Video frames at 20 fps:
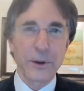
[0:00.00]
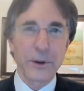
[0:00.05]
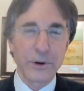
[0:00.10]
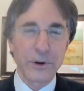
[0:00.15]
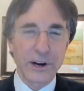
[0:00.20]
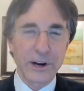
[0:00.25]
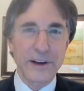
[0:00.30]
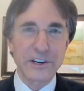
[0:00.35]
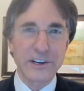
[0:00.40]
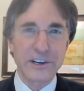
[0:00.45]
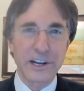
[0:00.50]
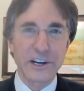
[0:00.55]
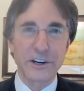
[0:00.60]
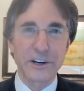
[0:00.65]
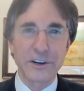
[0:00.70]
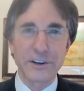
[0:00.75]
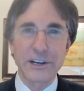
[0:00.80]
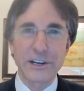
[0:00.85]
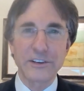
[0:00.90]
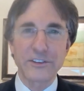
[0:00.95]
And we were having
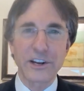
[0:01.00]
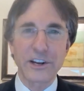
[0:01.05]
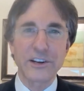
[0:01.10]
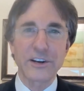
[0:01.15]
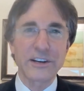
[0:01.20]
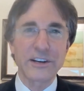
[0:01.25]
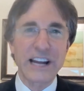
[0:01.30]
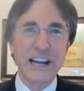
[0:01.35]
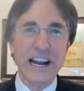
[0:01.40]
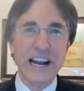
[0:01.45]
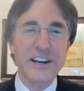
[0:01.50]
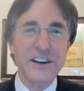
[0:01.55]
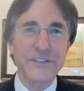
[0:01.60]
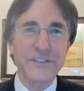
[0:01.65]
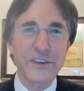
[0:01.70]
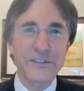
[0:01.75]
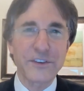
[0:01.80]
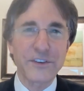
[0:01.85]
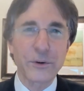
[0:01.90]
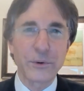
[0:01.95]
dinner and he said, in
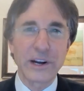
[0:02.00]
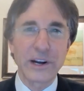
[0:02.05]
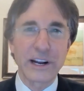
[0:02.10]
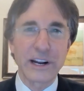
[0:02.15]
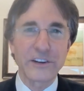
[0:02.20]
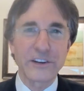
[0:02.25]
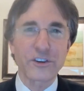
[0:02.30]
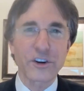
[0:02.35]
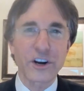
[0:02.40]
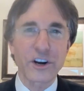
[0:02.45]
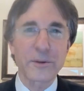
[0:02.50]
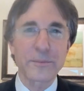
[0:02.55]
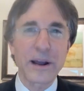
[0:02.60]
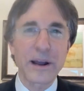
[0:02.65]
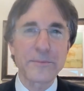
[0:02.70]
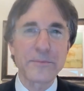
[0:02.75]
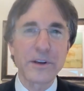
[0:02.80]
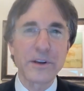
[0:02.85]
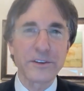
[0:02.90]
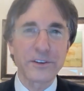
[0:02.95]
nineteen fifty-one, I started
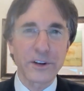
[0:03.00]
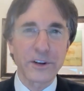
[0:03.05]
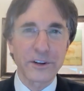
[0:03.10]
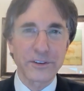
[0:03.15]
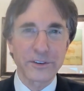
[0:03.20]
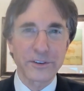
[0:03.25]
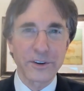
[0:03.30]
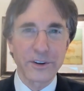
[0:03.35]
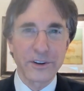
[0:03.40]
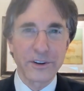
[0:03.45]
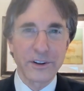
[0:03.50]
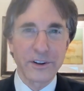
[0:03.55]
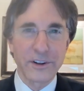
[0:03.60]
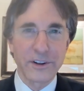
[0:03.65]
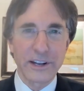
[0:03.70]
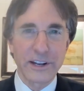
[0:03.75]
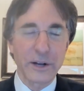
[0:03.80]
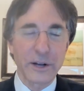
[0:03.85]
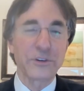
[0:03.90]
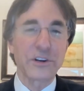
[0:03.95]
my business.
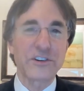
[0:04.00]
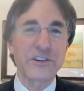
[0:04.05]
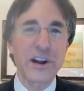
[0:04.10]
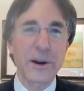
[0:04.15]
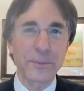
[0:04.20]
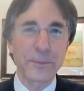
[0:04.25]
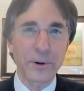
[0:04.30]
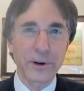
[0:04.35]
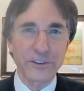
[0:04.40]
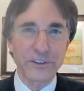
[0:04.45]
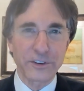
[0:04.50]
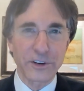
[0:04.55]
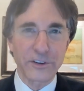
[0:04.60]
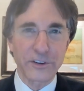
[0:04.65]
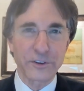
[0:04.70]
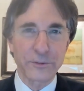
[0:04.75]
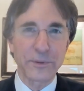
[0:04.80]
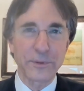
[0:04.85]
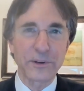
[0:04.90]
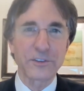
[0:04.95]
It was a temporary
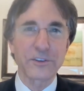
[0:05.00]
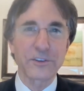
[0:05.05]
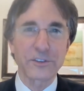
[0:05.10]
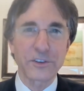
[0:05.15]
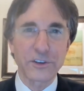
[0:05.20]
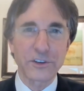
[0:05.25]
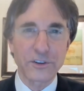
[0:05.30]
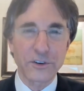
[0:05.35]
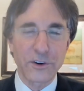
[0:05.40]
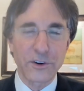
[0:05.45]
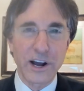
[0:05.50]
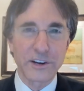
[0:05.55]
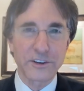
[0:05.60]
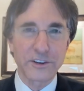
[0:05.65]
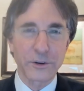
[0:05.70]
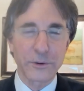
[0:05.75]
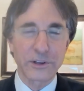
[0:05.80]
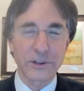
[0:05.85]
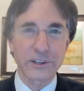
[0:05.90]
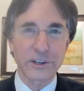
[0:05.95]
service business in
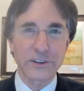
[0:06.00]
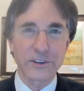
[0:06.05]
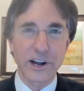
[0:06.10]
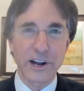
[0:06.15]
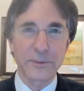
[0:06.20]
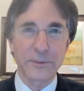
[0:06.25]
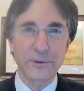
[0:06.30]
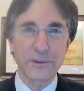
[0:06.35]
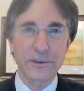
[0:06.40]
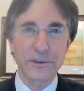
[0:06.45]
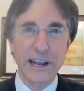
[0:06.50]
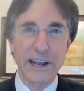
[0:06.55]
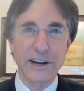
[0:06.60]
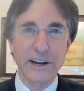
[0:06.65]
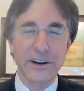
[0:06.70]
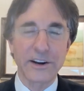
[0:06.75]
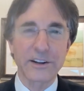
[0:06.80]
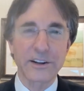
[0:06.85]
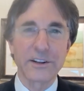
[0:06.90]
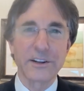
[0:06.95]
Toronto at the time,
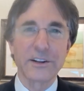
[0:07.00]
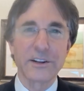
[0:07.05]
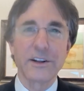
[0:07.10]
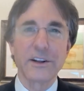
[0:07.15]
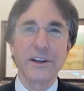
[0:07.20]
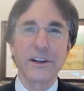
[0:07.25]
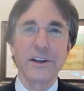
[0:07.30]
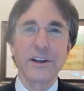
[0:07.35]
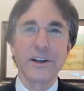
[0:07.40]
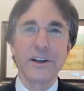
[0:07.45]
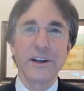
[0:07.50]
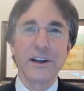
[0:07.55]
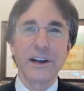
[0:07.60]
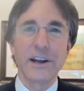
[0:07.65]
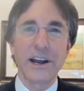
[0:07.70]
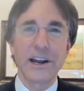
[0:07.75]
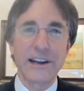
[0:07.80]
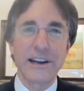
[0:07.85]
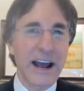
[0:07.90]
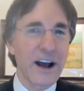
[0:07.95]
Canada.
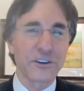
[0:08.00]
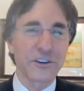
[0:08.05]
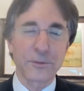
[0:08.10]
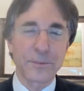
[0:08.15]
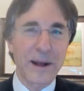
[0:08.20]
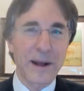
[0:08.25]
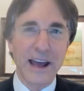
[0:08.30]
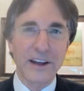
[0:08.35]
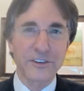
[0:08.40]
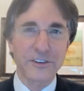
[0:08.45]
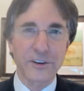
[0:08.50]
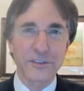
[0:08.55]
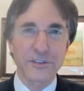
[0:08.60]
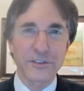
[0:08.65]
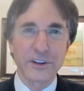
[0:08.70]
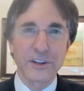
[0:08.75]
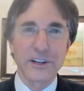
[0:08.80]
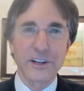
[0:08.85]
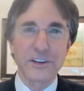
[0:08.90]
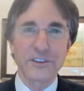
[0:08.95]
And now it's massive.
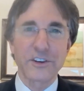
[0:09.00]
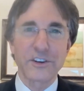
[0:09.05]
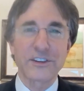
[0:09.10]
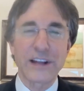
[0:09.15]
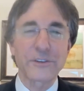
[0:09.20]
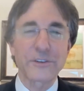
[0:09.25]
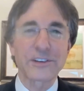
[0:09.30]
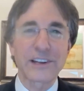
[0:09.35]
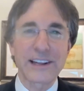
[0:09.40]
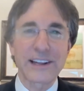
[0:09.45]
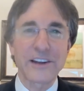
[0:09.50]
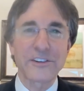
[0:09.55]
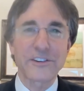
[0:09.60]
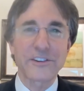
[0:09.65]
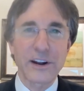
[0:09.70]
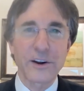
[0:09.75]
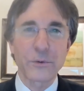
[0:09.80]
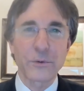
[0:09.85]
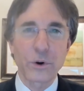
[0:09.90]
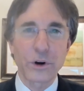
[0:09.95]
He says, that was the last
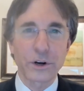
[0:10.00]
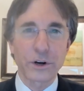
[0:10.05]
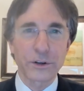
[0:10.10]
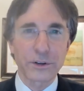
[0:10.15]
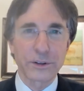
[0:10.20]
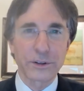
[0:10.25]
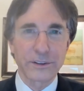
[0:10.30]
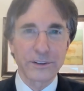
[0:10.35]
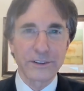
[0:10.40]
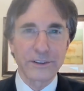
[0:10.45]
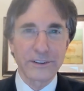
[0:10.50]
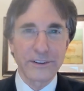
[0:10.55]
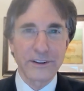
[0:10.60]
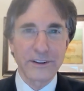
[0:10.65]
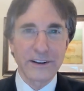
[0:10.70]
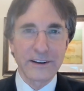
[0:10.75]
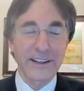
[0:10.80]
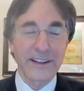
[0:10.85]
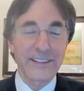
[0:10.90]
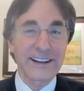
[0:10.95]
day I worked.
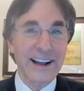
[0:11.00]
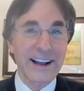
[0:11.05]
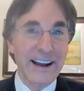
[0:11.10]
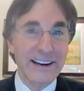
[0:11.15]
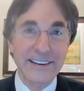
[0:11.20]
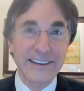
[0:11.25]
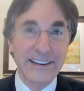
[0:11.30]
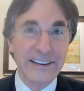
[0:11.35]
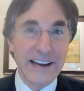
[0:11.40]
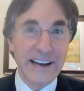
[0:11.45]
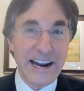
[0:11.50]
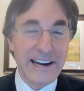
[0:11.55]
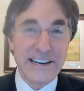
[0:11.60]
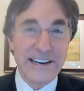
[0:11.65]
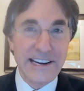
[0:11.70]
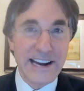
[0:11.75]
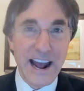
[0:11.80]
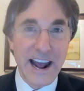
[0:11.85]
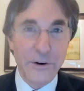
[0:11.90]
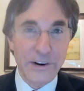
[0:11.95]
Now, the guy did
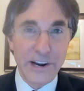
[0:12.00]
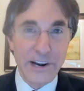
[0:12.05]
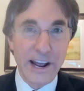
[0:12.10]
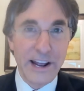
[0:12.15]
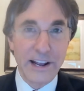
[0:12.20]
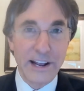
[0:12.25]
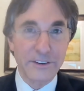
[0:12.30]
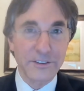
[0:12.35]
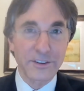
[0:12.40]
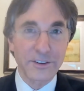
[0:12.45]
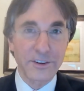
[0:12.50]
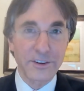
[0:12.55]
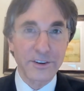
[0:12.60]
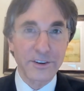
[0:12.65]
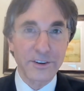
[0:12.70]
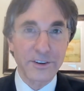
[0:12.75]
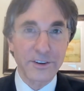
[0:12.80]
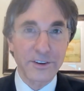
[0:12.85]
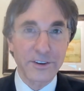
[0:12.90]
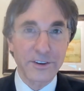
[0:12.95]
eighteen-hour days,
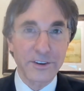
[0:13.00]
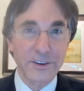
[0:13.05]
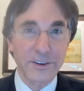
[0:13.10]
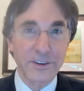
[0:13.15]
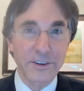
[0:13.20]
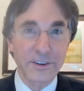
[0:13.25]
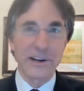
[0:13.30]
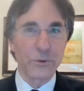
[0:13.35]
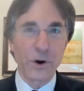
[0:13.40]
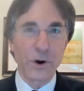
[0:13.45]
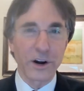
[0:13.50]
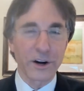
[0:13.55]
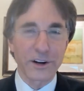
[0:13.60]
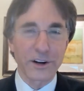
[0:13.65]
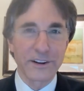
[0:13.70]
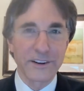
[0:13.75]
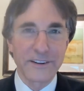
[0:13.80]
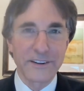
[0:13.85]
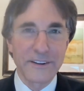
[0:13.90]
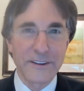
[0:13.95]
but he doesn't
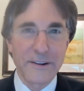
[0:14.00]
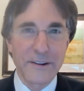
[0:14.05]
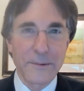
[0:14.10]
work.